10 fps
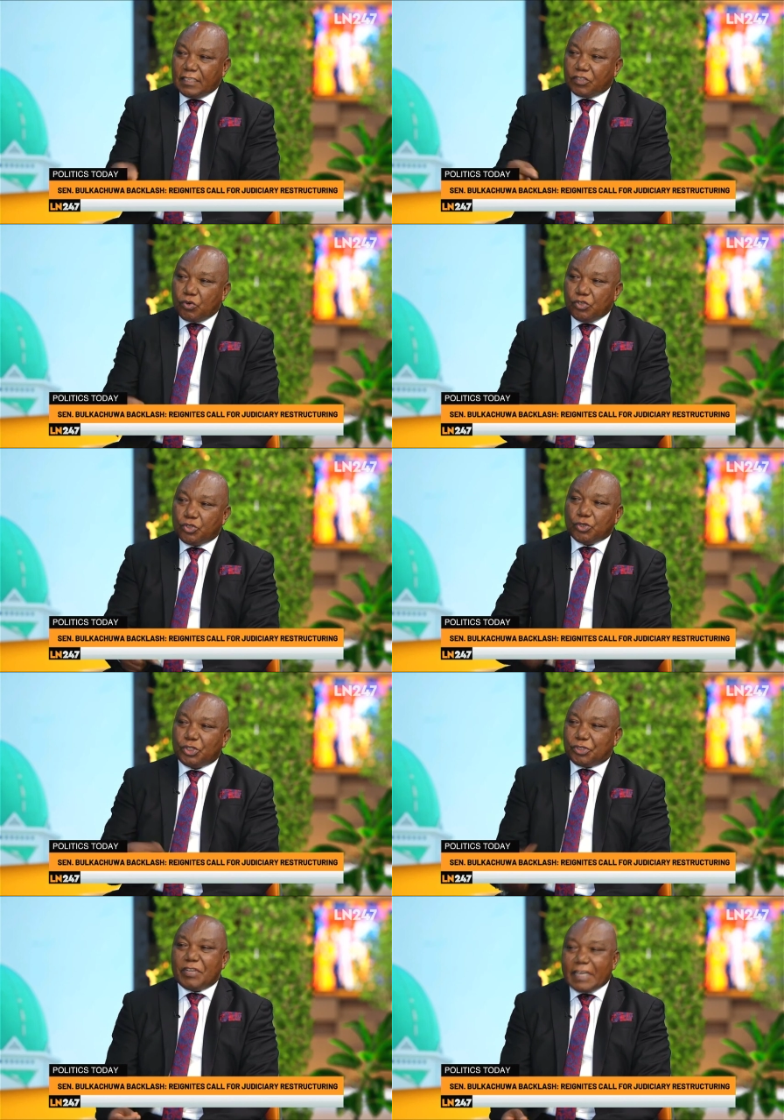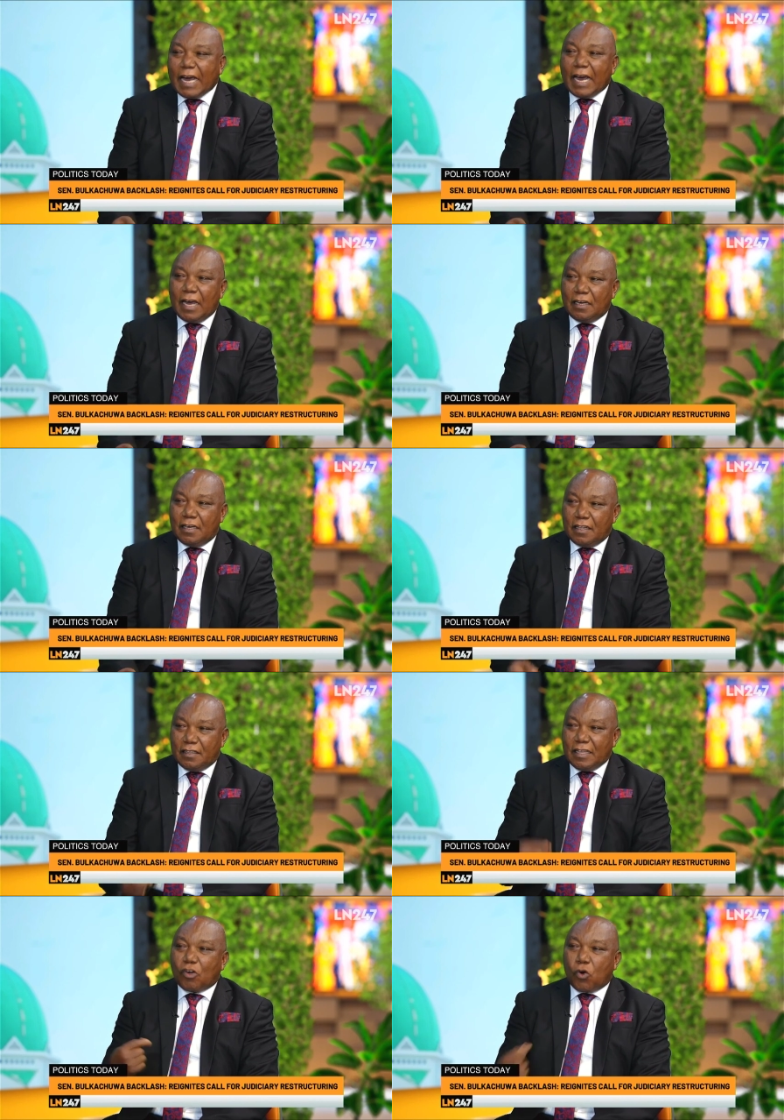that is going to trigger
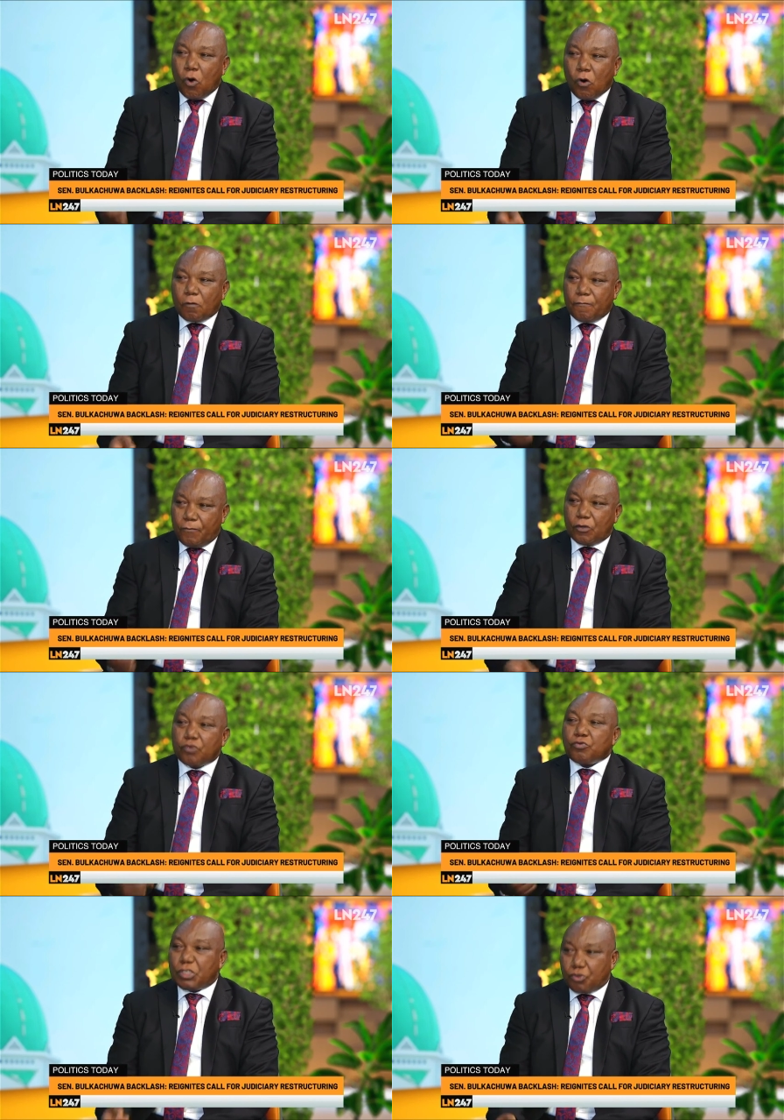the call for